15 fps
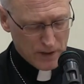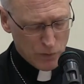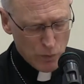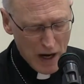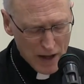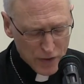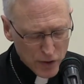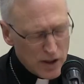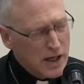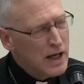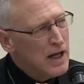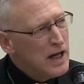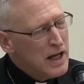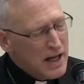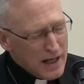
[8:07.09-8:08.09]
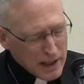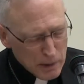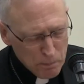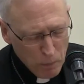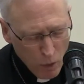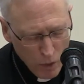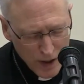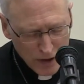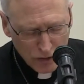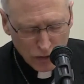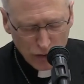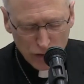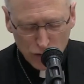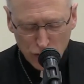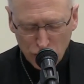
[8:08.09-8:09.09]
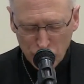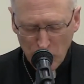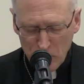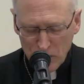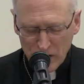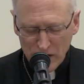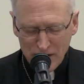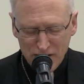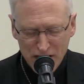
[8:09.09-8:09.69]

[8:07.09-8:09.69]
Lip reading: Rather, it points to something